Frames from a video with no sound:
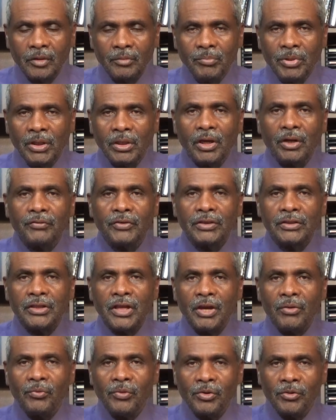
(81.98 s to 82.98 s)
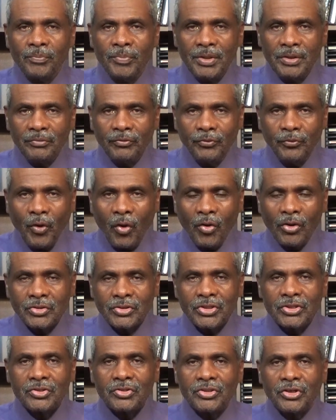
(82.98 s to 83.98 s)
Beloved, there will be
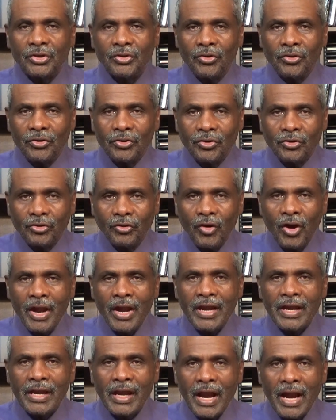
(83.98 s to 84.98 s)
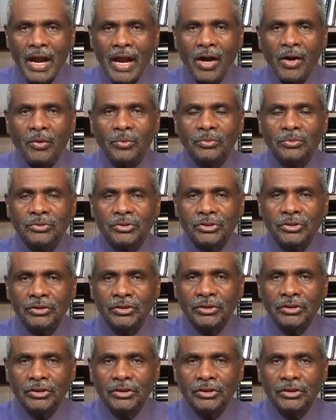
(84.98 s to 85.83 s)
voices that are crying out